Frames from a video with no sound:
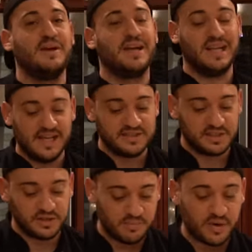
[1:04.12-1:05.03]
make it
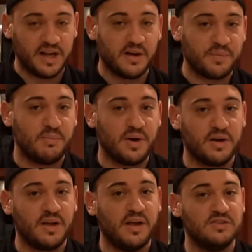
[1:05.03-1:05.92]
easier to break up the
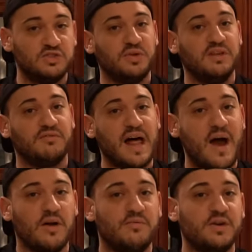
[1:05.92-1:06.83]
butter into the
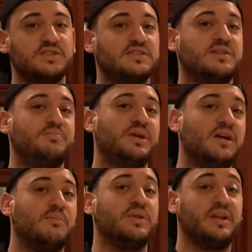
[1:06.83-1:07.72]
flour versus it being
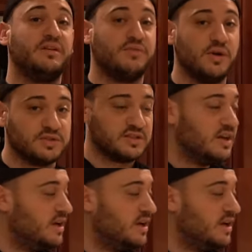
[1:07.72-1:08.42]
completely frozen.